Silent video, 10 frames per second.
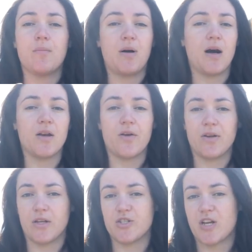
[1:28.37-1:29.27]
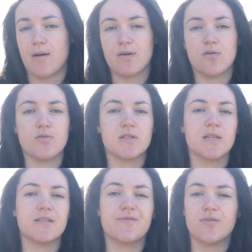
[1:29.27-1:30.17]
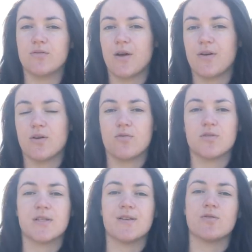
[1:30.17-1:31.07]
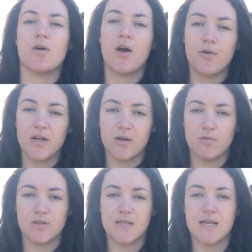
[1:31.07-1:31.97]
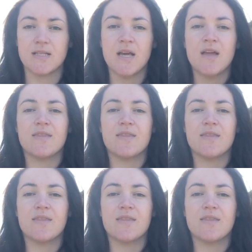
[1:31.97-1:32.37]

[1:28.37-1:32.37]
part loaning and sharing horses, full loaning horses, or owning horses.